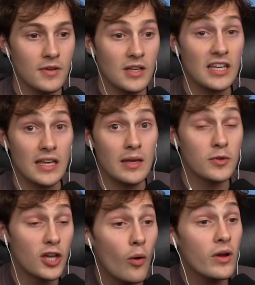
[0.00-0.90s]
Him
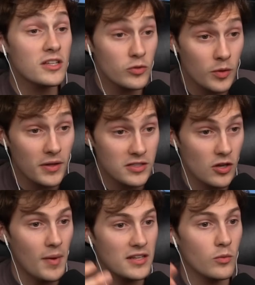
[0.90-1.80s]
going to a place? No,
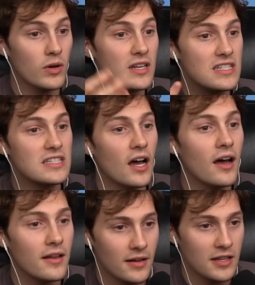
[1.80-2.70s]
I'm asking what has he
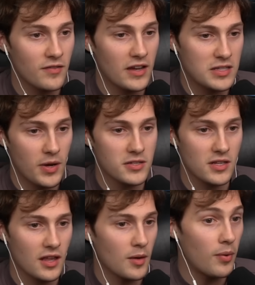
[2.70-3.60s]
done as vice president?
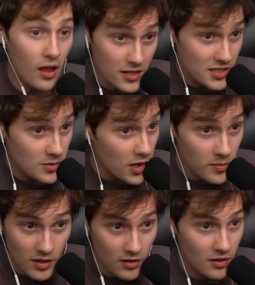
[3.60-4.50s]
Like a policy
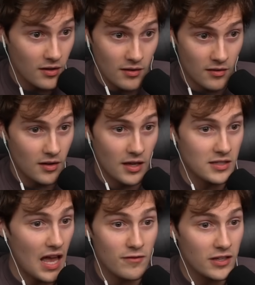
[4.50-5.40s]
maybe? He's
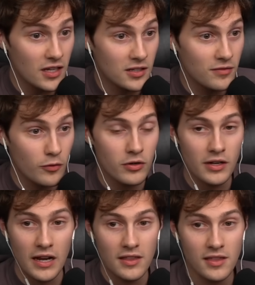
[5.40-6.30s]
advocated for
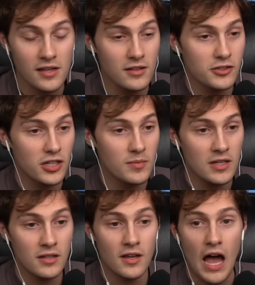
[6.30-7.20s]
anything
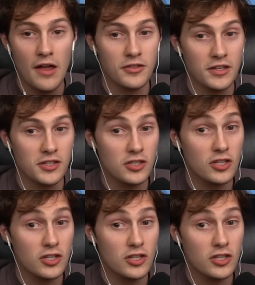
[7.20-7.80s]
legitimate other than just